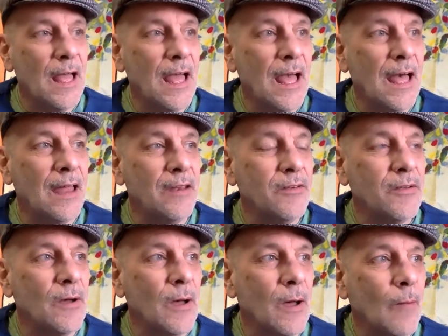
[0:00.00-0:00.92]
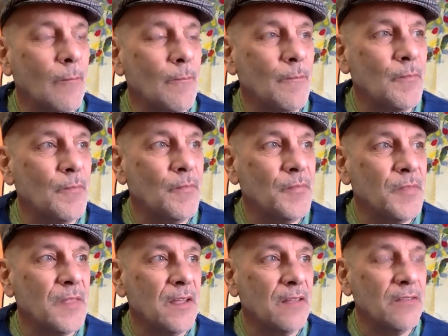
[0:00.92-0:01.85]
And um,
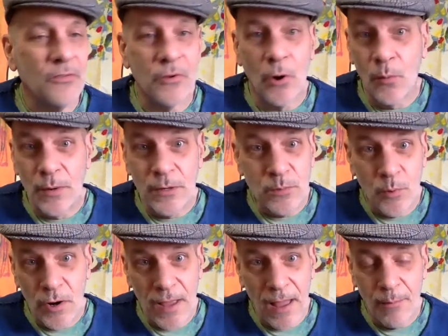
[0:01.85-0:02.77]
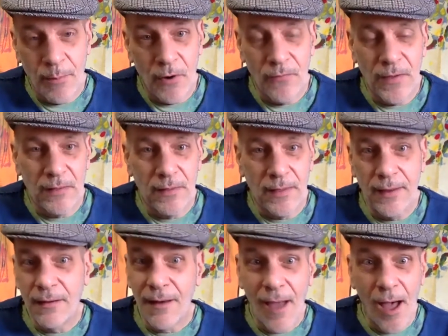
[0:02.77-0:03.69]
does it always work out perfectly?
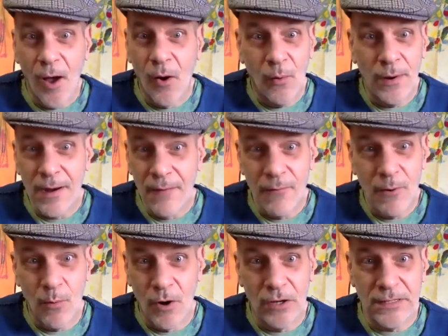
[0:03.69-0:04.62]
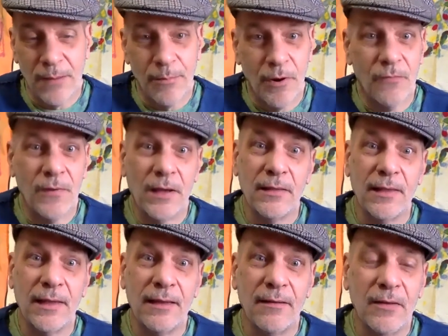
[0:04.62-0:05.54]
No, it never works out
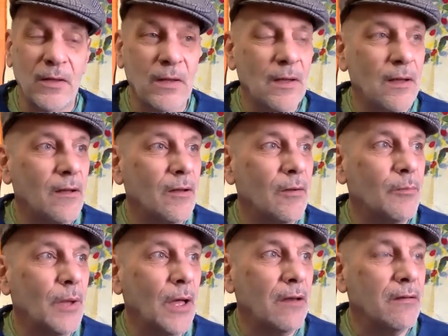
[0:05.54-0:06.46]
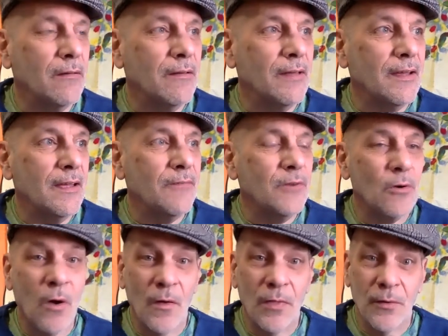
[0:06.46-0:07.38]
perfectly. But if
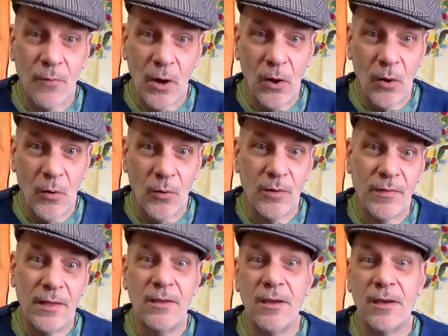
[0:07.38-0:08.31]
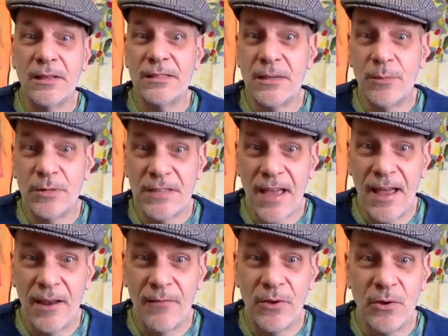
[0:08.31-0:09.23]
you're on the road, then you can see what's
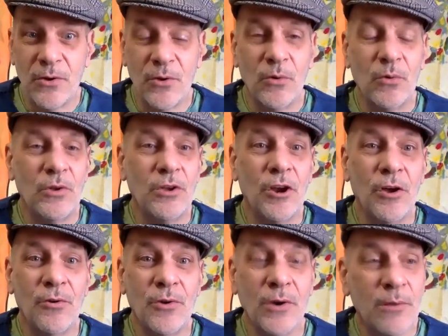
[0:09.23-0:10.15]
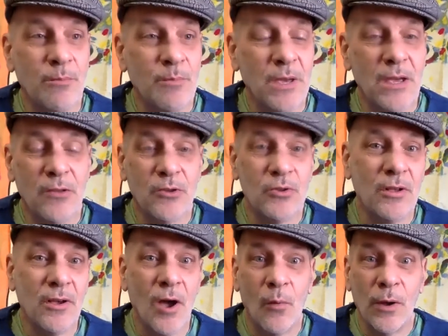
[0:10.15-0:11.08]
ahead of you. You know, you could be
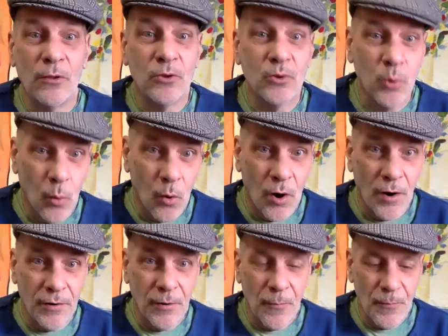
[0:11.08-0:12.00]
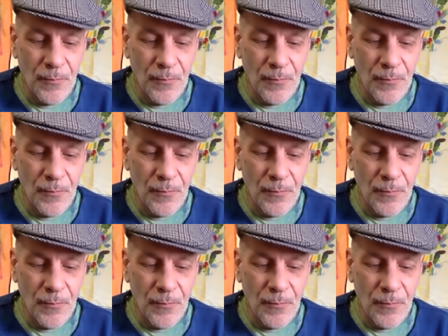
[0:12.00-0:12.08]
going toward